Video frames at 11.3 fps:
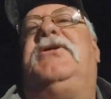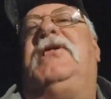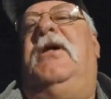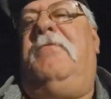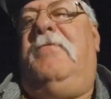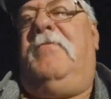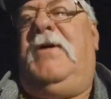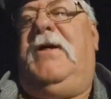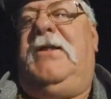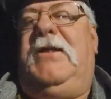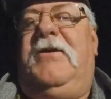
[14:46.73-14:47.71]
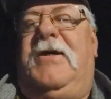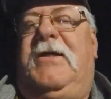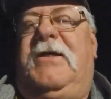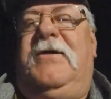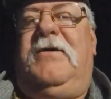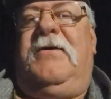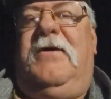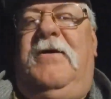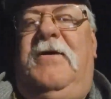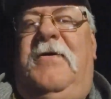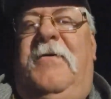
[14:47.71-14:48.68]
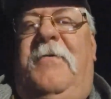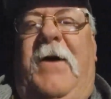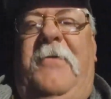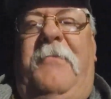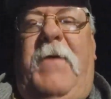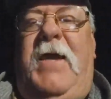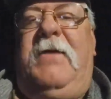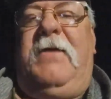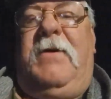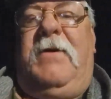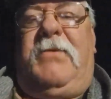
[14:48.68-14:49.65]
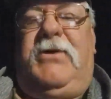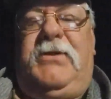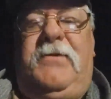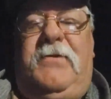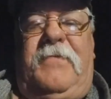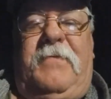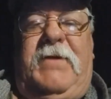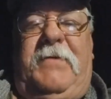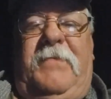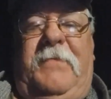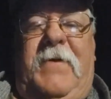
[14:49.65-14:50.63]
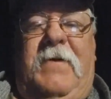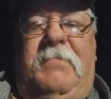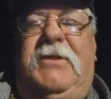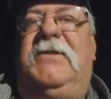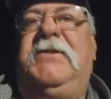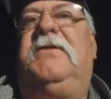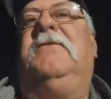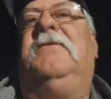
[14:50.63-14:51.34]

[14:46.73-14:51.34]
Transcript: ship, and then you had to get 5 paid members from different families.